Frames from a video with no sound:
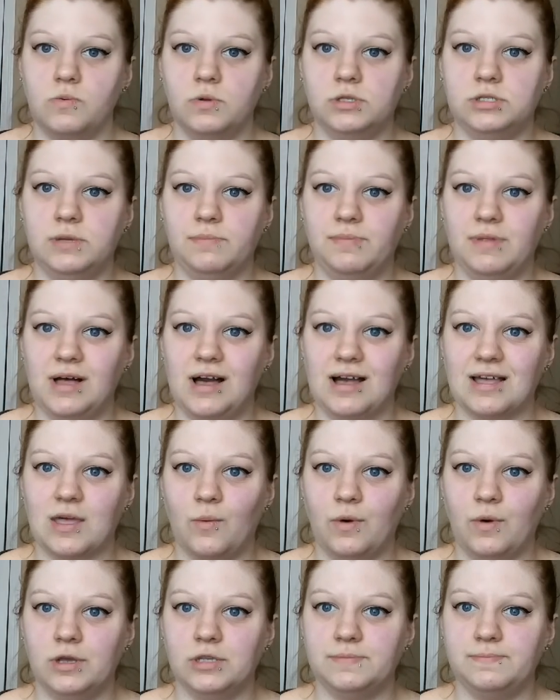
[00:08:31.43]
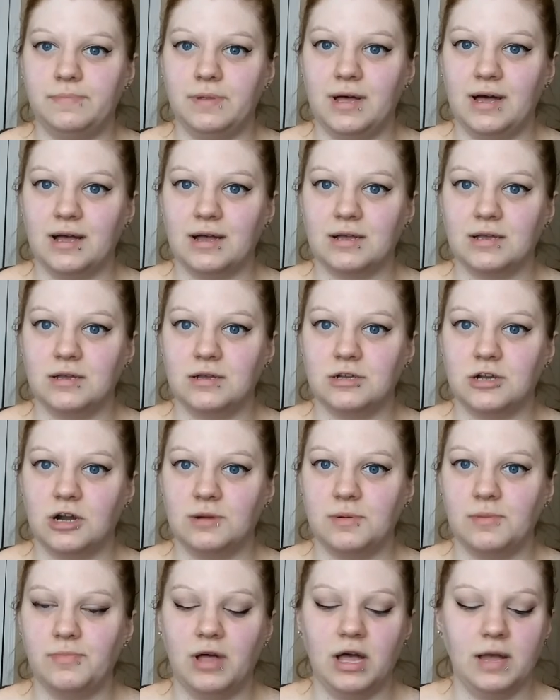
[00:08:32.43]
when it said black, it was black,
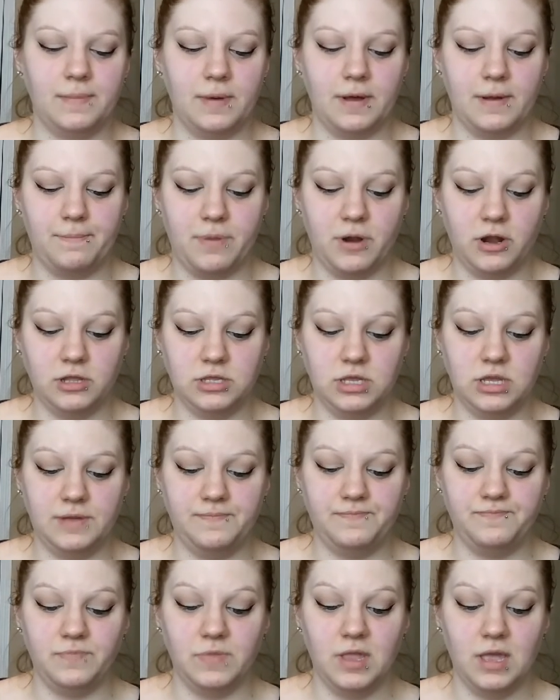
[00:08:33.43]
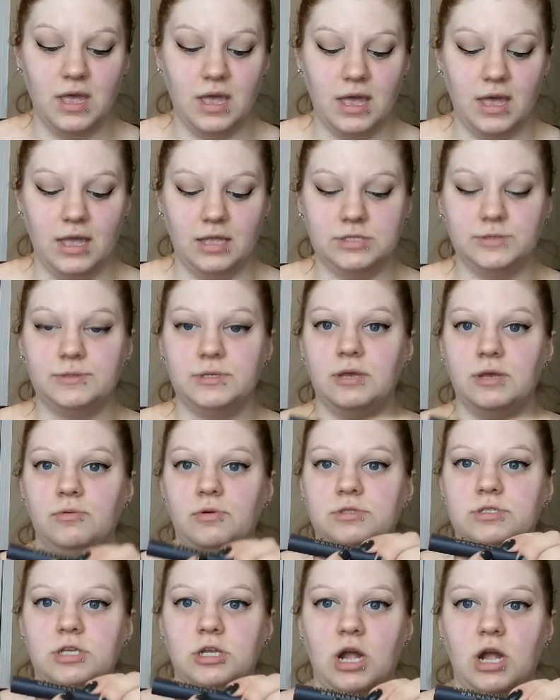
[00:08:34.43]
Carbon Black, but apparently it
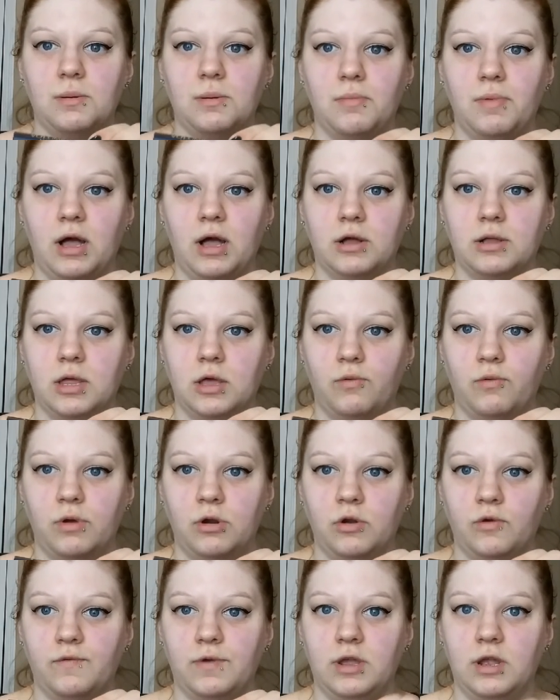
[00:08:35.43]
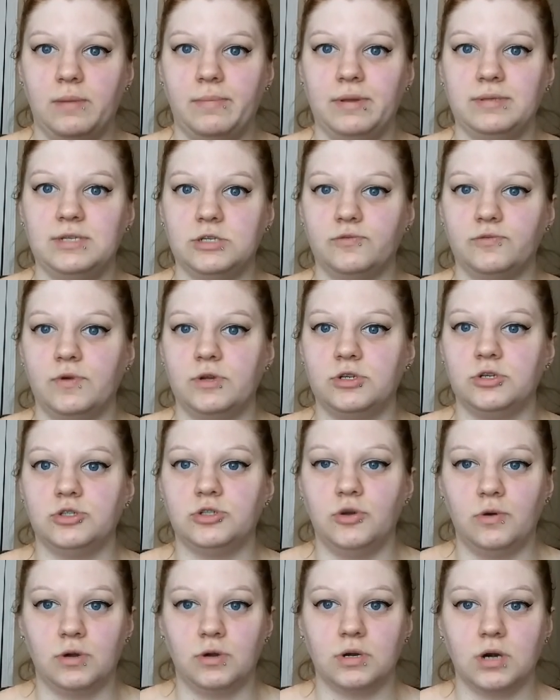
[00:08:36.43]
would say Carbon Black like right over here, but it says original,
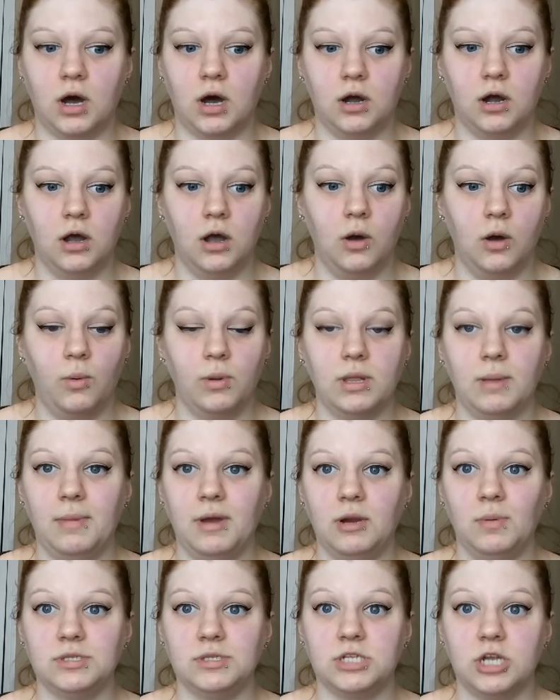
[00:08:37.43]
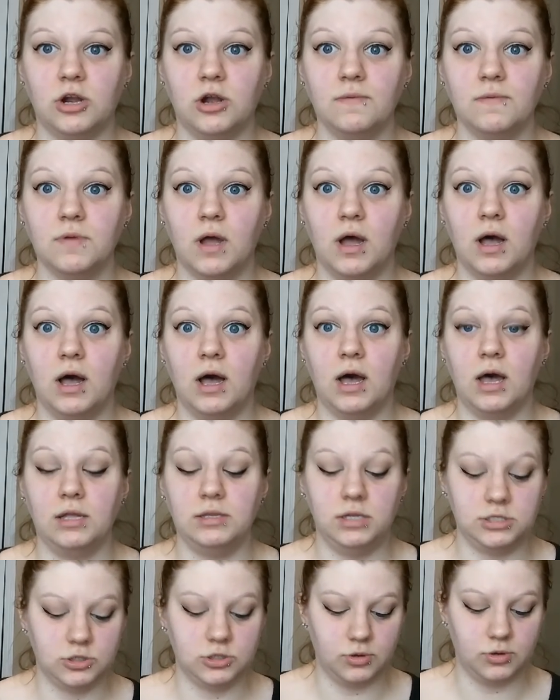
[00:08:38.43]
so when I'm out of mascara, I
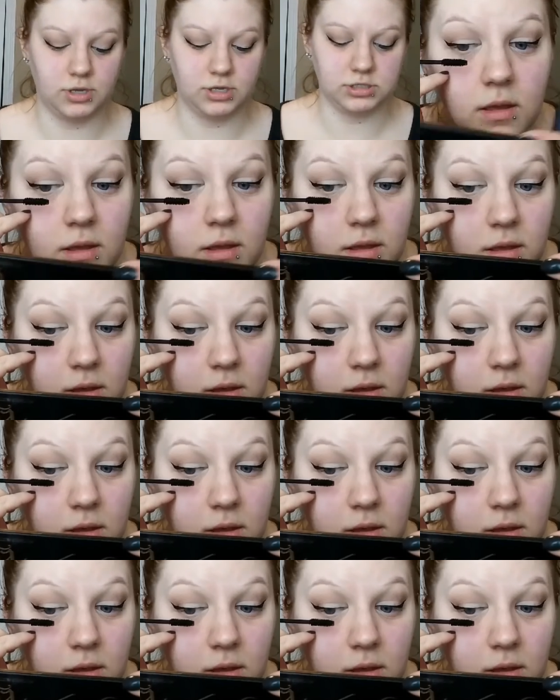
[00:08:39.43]
need to go.